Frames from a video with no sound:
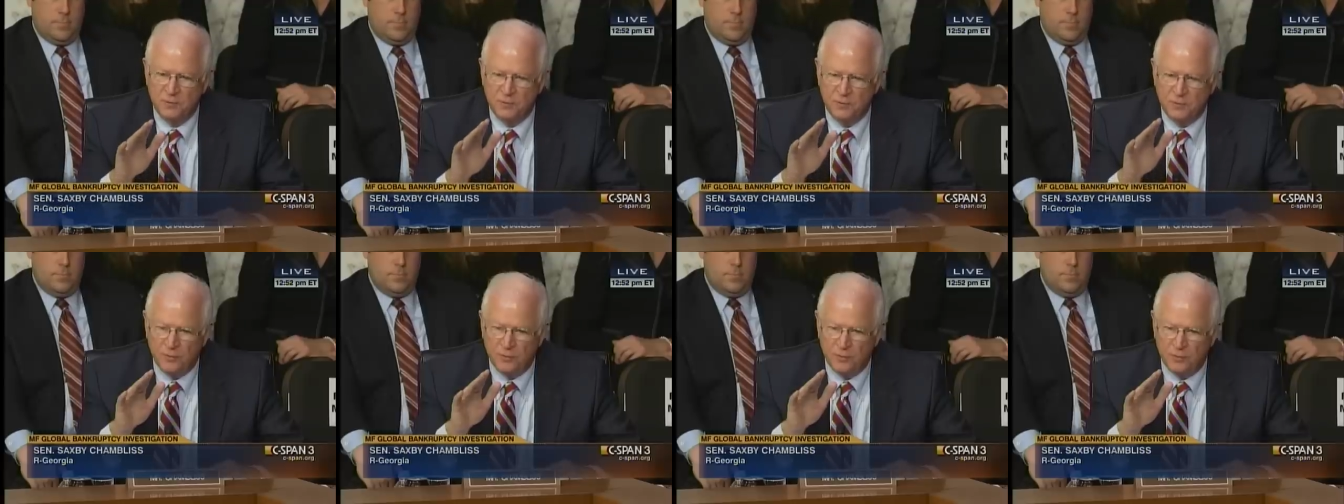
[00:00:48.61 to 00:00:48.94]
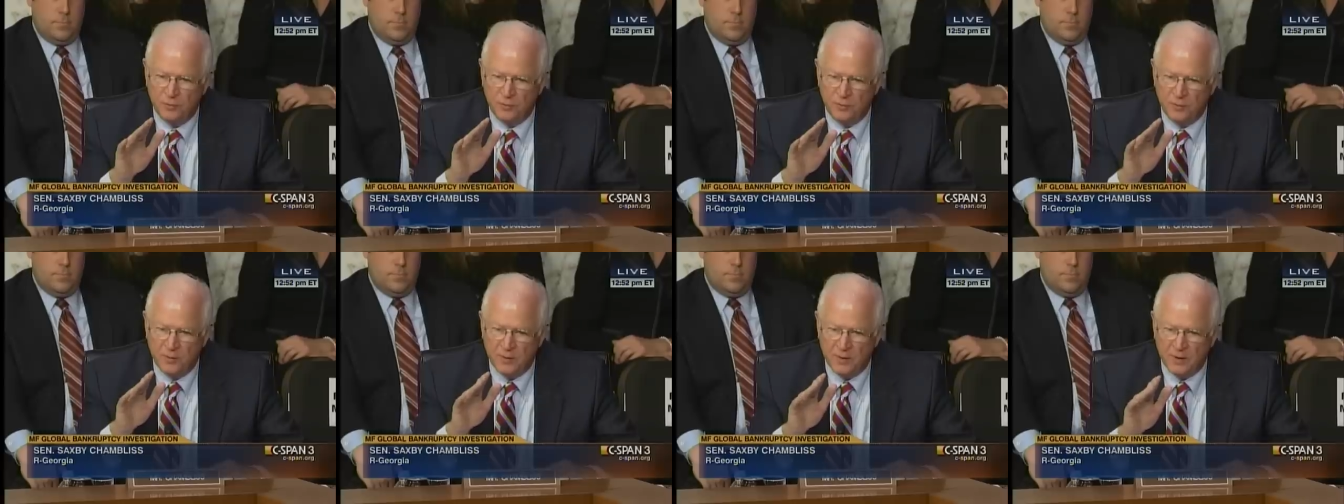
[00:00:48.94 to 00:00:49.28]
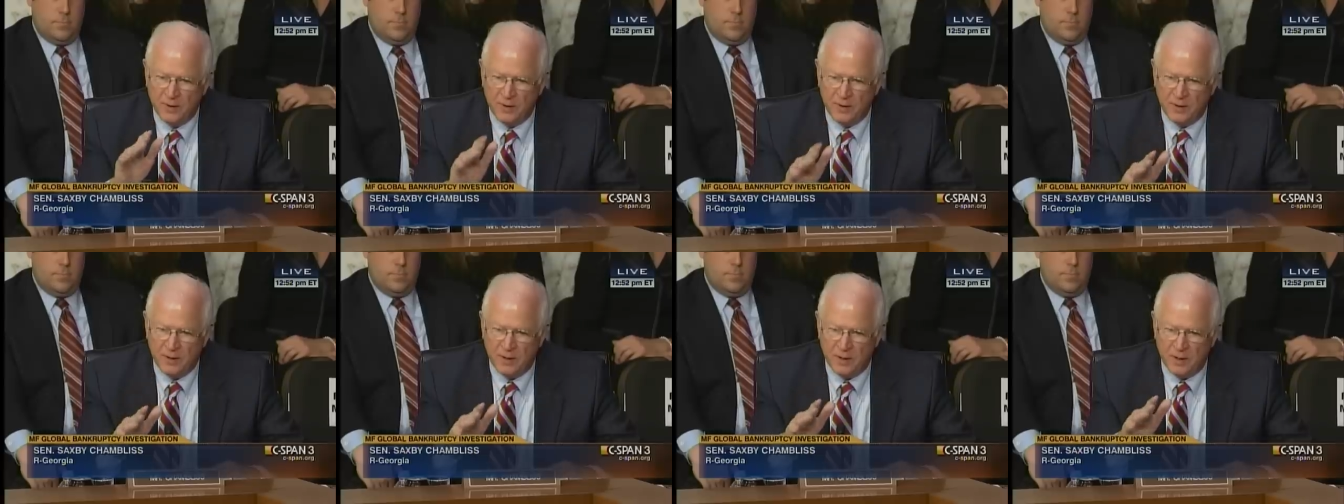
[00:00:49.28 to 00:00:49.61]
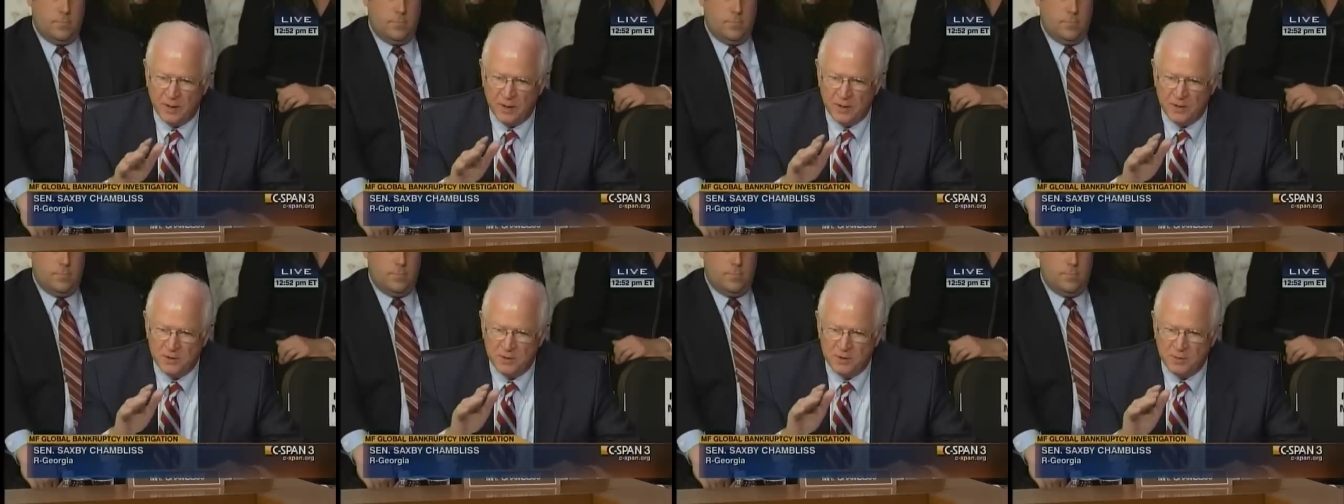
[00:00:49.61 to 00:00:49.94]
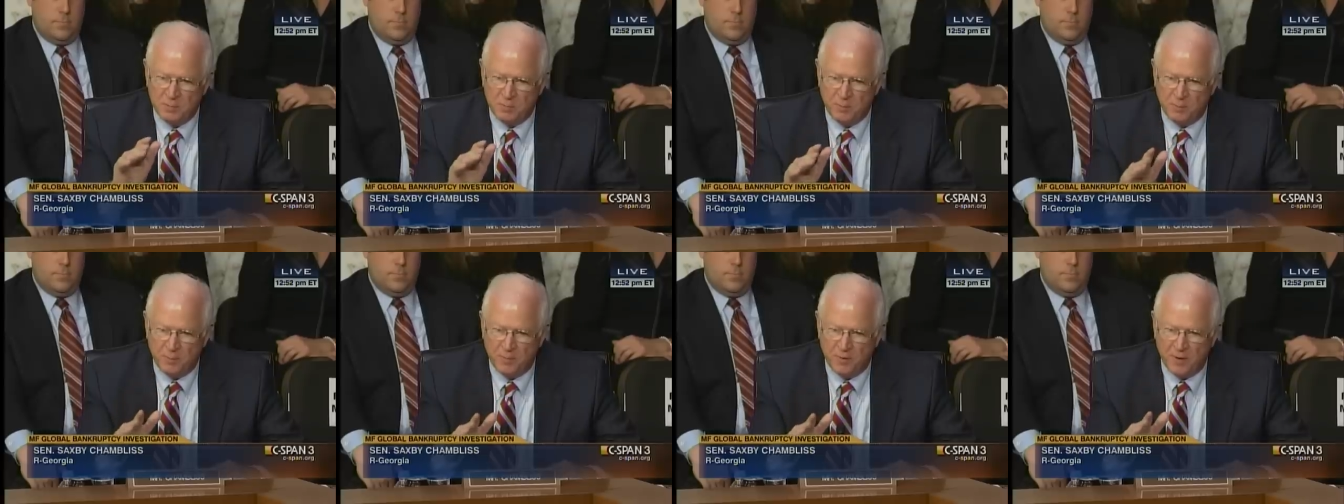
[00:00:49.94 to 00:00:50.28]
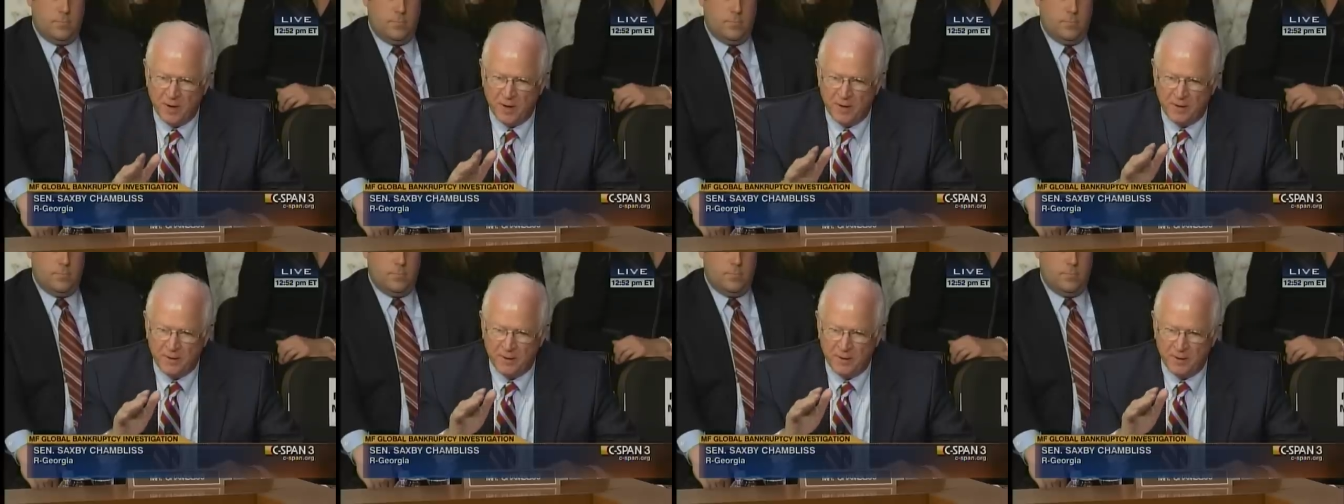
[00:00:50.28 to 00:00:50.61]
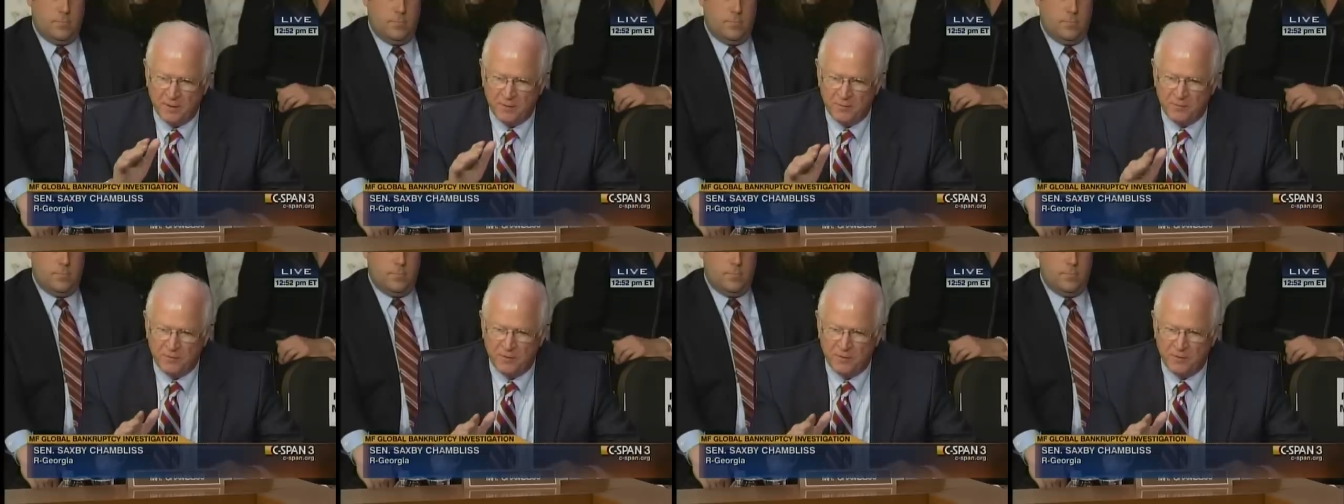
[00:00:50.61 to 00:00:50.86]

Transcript: to engage in proprietary